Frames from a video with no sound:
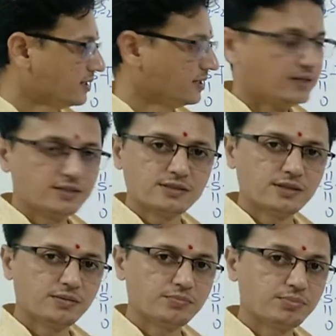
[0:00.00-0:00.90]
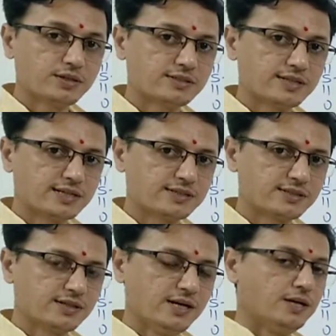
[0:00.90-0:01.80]
is plus
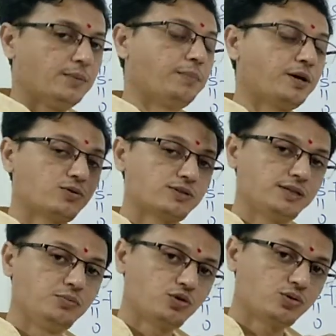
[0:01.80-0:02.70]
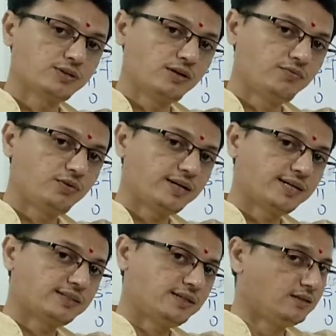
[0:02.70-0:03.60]
6. Peroxymonosulfuric
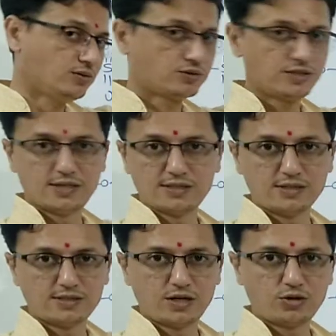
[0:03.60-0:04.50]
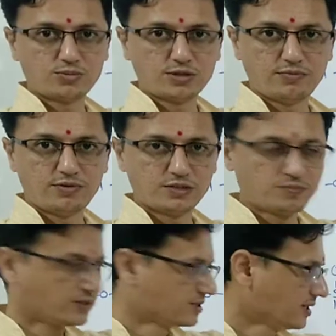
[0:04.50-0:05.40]
acid, oxidation state of sulfur
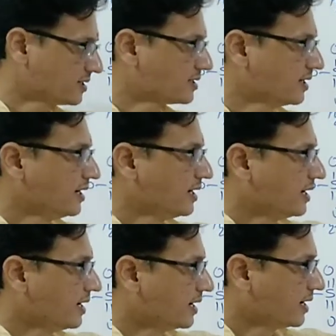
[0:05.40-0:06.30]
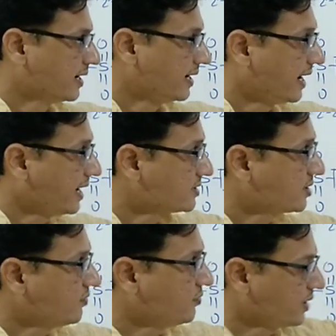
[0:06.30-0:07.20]
is plus 6.
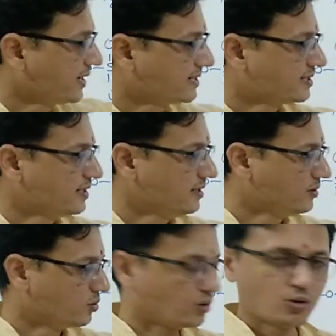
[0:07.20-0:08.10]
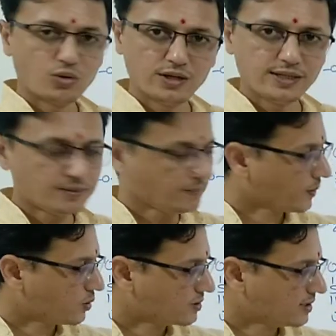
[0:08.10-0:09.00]
Disulfuric acid or oleum,
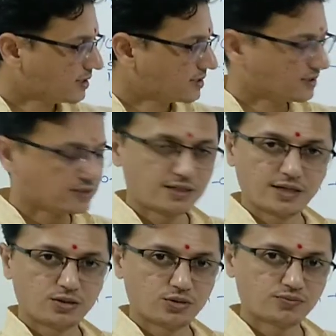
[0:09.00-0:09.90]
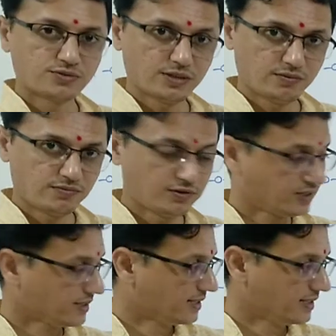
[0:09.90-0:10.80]
oxidation state of
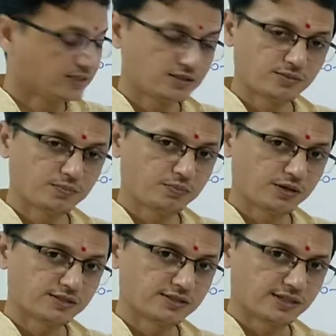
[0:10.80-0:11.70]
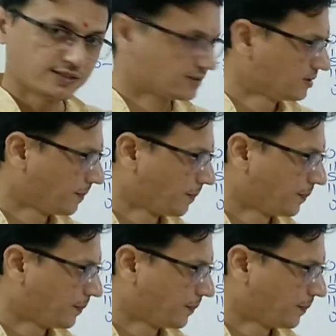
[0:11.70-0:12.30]
sulfur is plus 6.